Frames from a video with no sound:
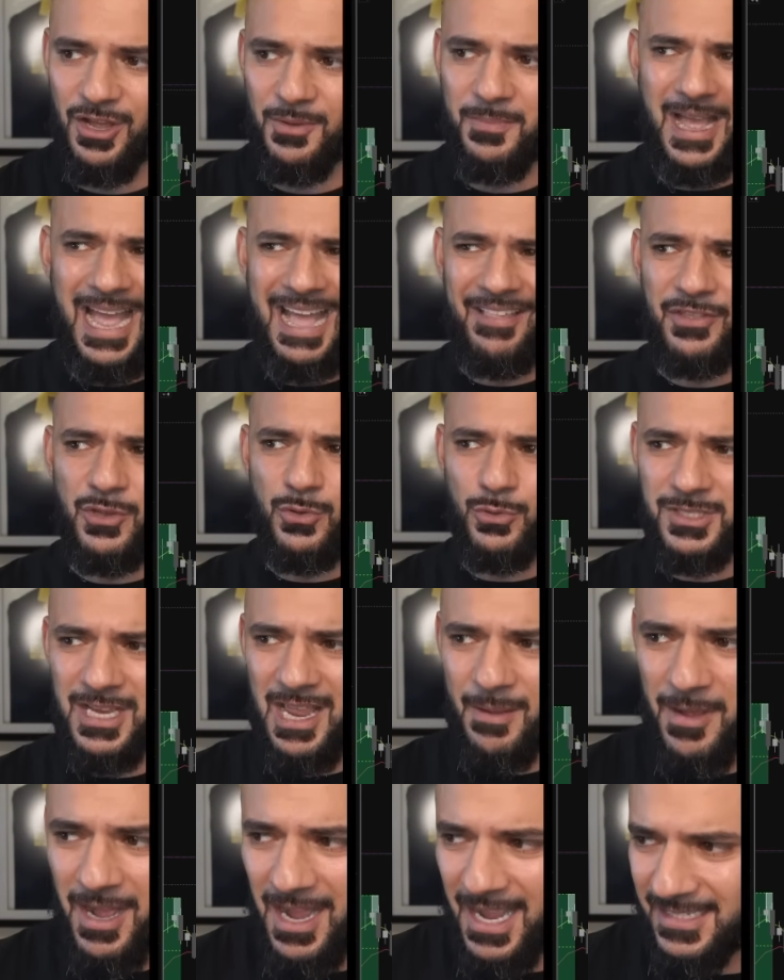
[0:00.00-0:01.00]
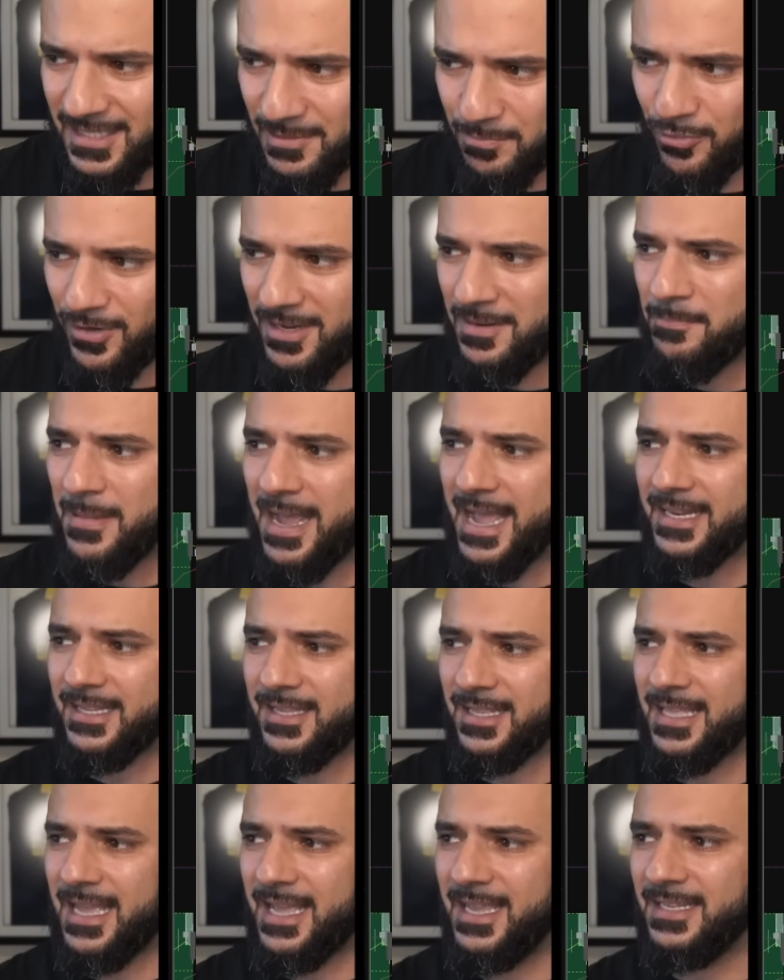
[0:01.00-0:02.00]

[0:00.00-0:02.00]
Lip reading: But at the all-time highs, it's pretty mad that